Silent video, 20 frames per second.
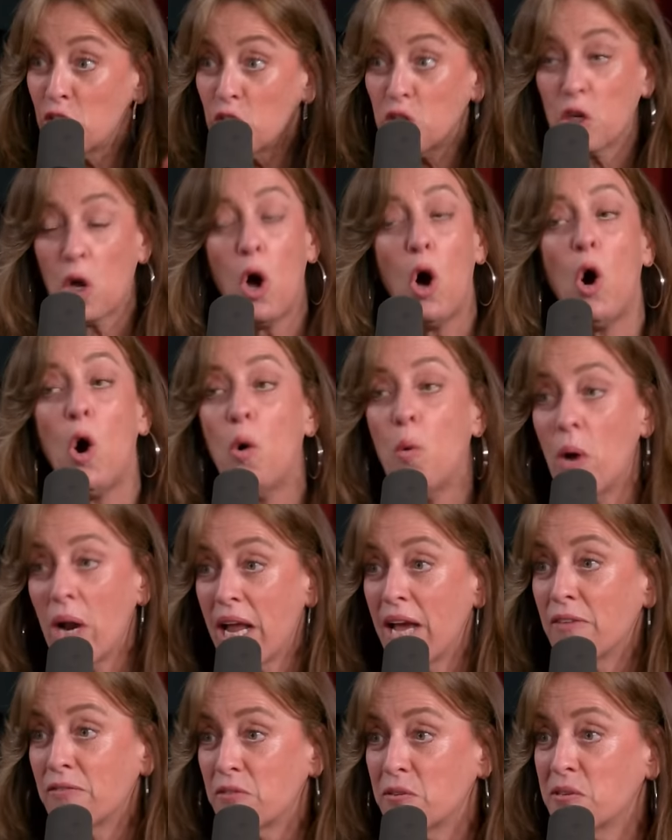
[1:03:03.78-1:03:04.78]
just all went
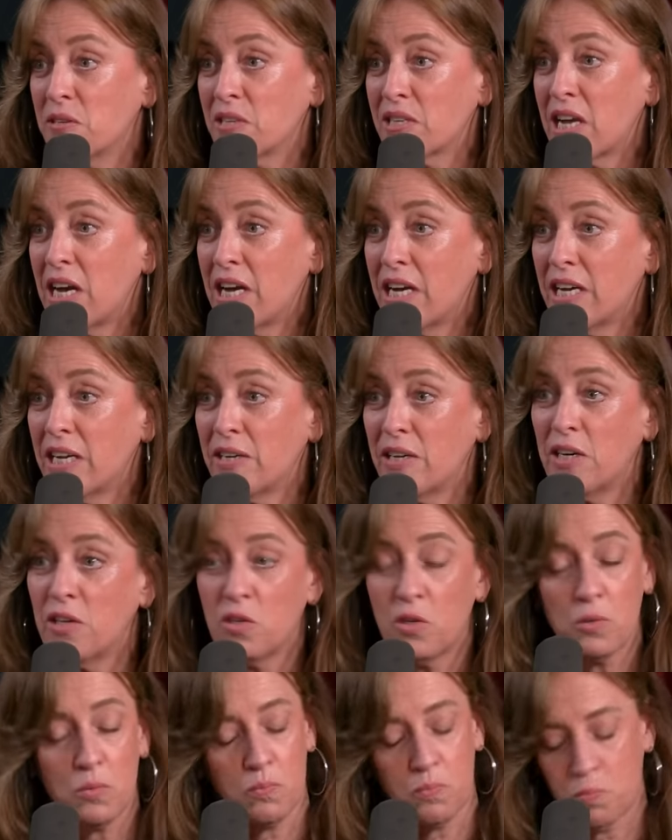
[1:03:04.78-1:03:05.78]
after this guy, and he
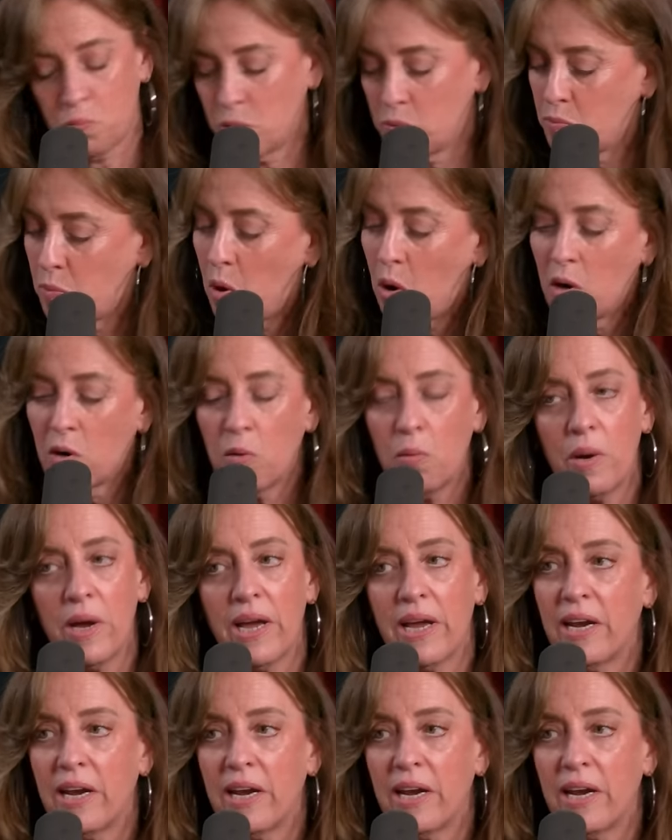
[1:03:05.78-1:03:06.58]
just would walk away.